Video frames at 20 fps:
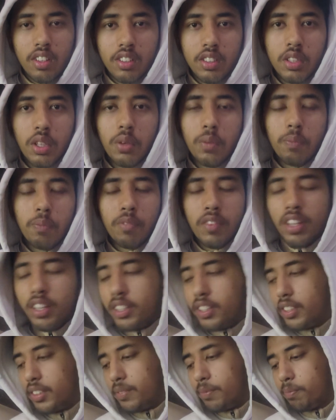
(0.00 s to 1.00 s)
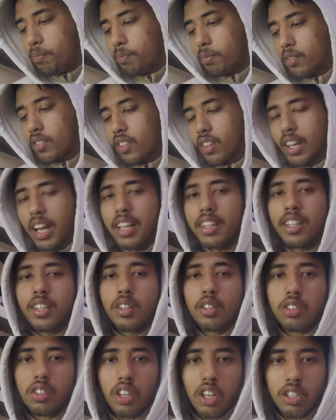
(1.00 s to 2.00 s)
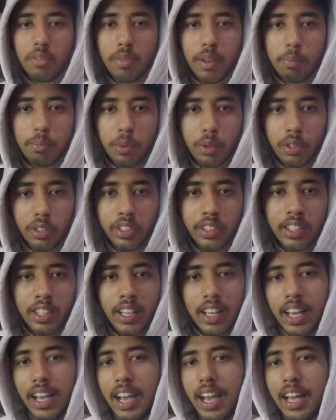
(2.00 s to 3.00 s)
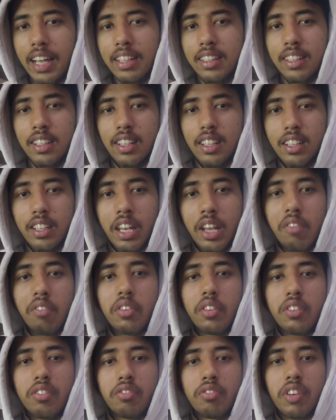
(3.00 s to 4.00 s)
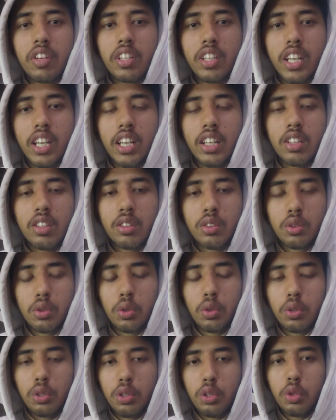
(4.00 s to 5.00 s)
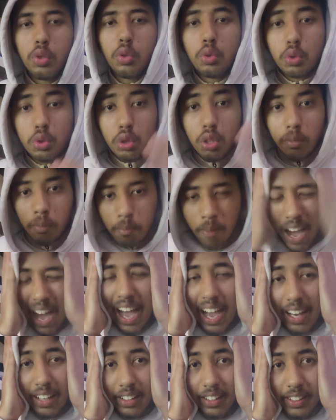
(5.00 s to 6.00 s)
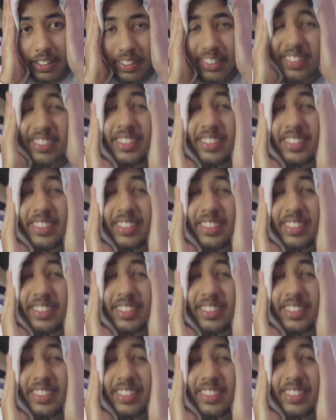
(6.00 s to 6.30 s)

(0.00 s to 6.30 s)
So, I think you got my point, and never forget to use your mind.